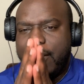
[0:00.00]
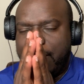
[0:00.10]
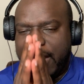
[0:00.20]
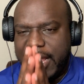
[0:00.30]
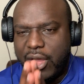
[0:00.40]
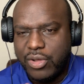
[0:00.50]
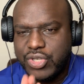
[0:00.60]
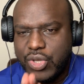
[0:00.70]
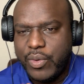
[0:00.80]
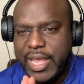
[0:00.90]
But I
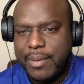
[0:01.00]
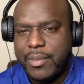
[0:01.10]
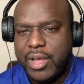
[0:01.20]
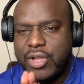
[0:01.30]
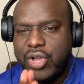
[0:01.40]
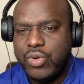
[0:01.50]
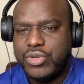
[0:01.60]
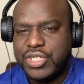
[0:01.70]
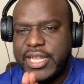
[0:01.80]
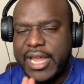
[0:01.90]
also am a
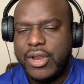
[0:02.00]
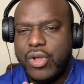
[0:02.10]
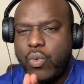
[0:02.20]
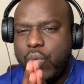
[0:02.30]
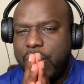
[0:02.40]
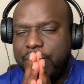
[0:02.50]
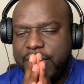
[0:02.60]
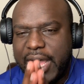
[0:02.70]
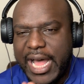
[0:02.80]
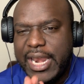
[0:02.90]
coach that will
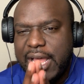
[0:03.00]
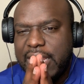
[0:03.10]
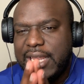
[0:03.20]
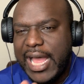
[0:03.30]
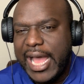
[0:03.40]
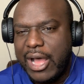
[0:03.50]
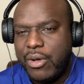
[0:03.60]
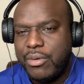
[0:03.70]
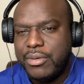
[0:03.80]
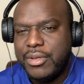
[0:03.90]
not
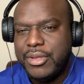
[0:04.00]
allow